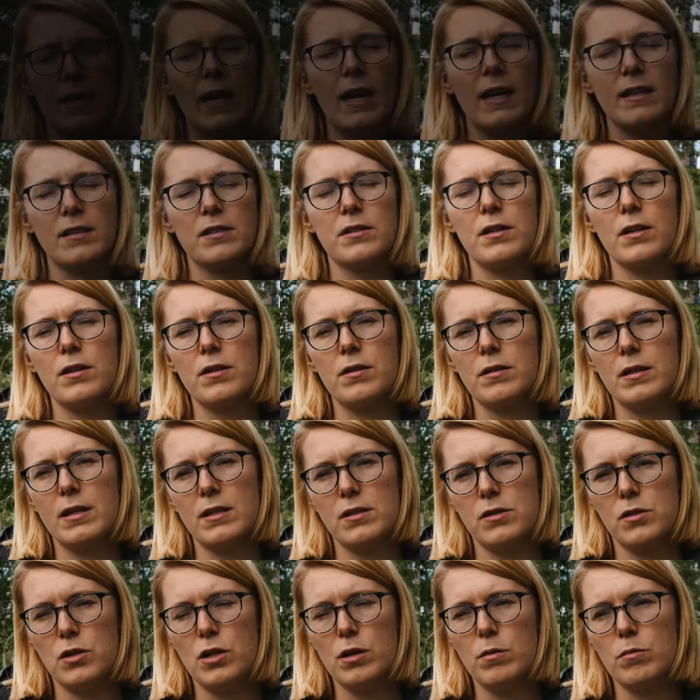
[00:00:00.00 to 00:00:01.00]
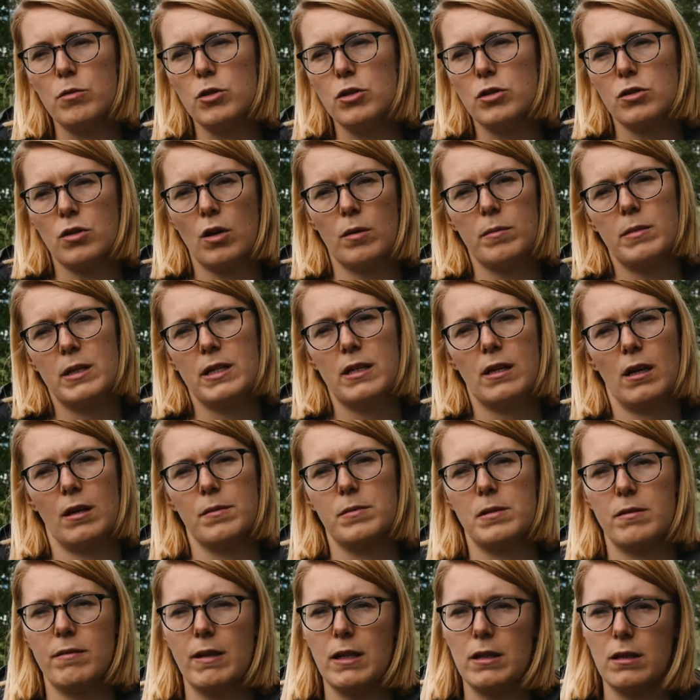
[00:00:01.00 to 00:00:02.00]
Yeah, so there's numerous comedy
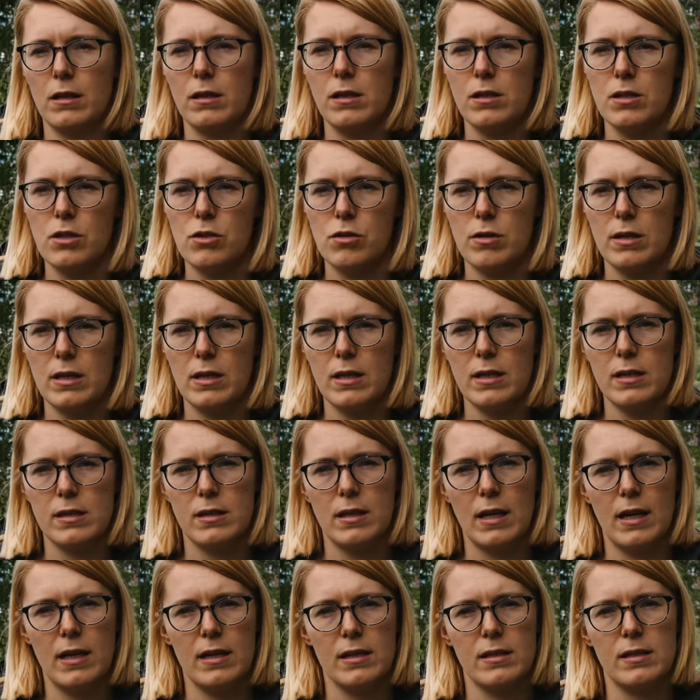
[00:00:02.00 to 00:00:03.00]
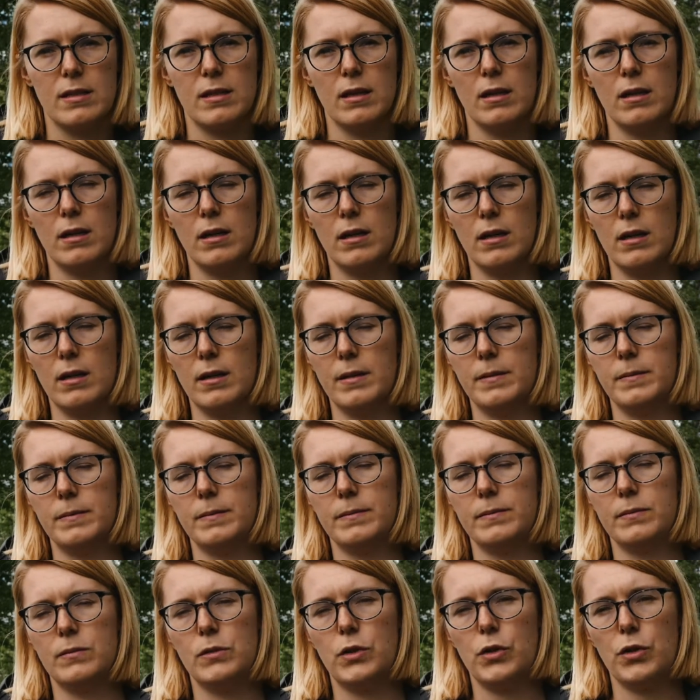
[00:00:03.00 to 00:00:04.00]
clubs around the country these days that
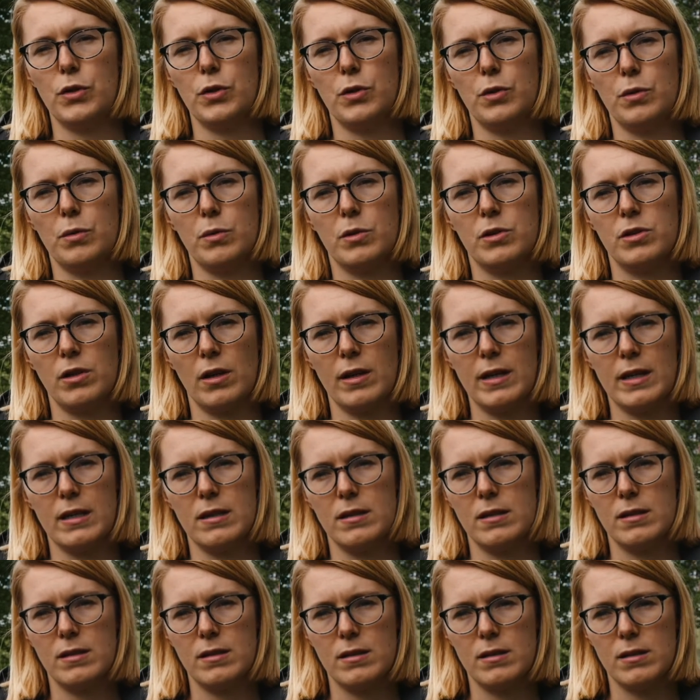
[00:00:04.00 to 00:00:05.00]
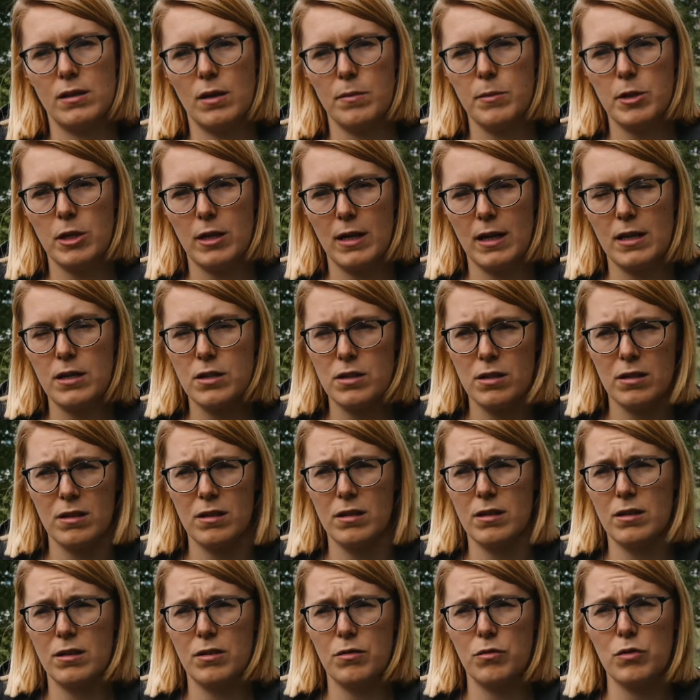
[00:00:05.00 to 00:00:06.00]
um, do science
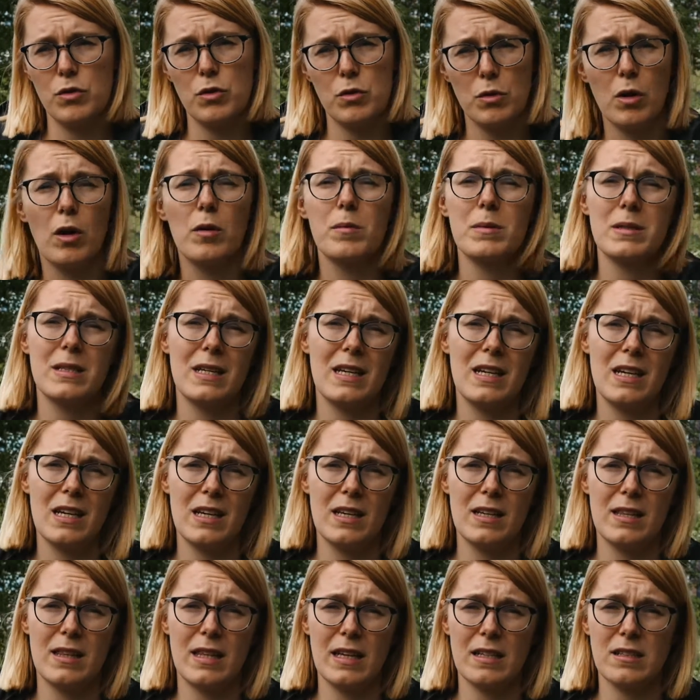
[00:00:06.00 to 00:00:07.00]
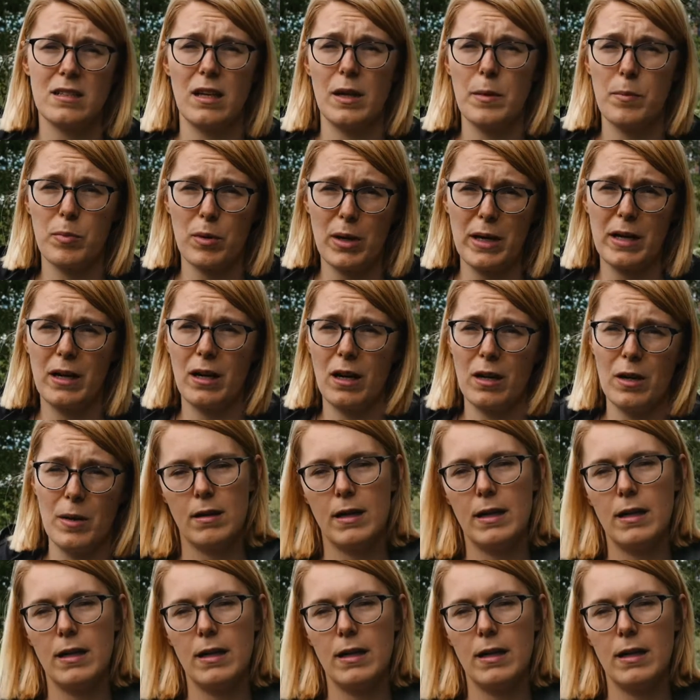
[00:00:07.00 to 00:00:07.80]
communication through comedy, things like Bright Club.